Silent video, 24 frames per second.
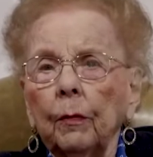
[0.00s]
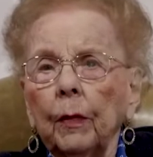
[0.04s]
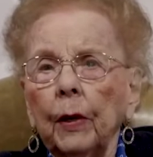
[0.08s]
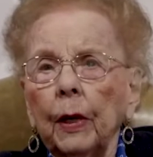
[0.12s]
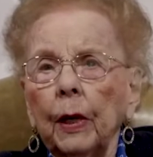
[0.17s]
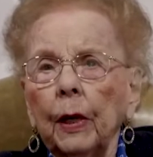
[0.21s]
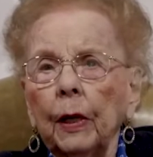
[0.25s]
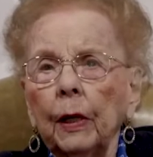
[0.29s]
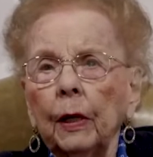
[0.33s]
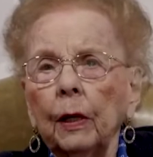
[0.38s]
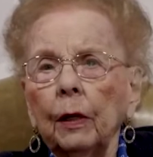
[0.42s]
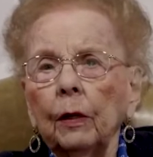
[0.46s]

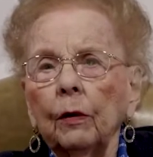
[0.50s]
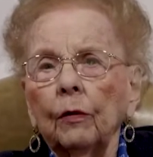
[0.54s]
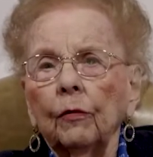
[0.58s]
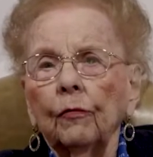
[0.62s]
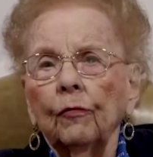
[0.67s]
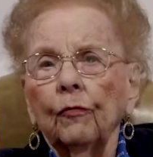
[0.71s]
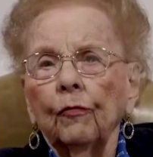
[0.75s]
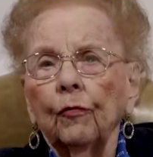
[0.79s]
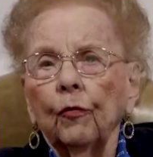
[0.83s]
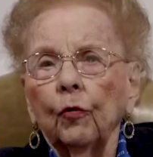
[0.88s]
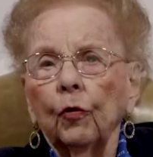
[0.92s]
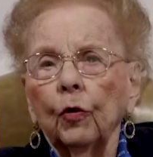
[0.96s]
May of
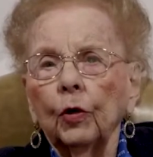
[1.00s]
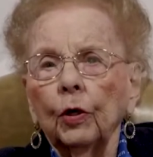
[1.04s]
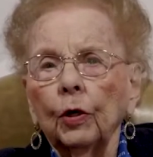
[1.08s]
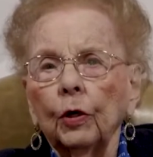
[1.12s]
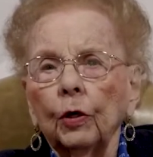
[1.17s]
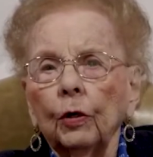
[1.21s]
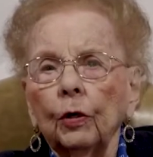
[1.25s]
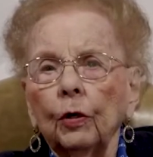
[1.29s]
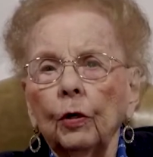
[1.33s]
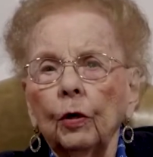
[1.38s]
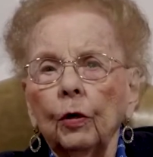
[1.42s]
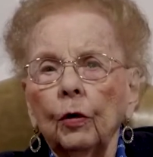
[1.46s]

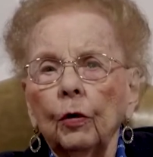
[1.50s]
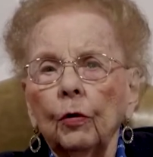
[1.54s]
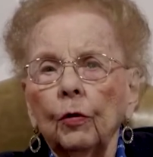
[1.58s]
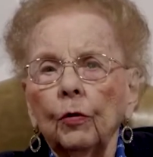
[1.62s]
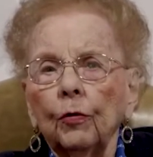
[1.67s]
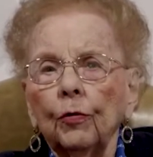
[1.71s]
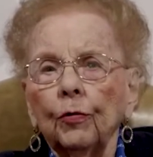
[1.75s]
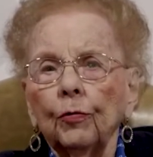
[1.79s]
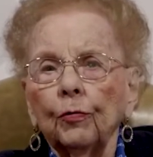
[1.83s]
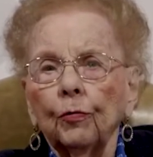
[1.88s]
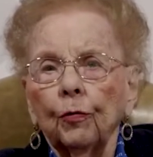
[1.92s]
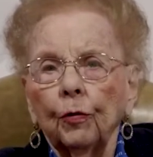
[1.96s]

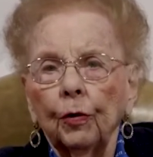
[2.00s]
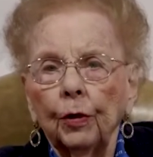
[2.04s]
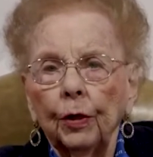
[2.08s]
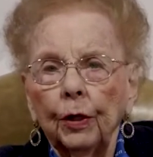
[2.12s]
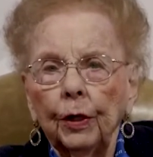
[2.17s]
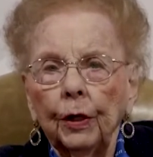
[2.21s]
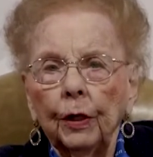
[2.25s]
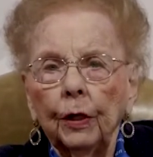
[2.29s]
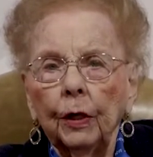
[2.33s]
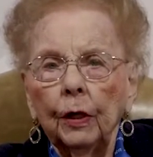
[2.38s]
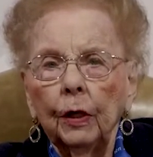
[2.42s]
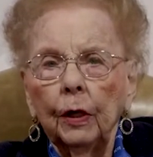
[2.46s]

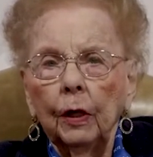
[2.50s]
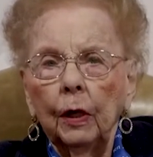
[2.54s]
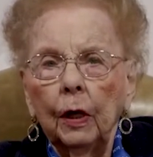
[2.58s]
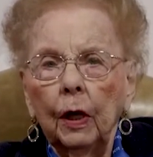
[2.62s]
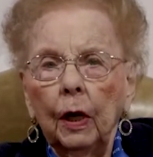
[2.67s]
'43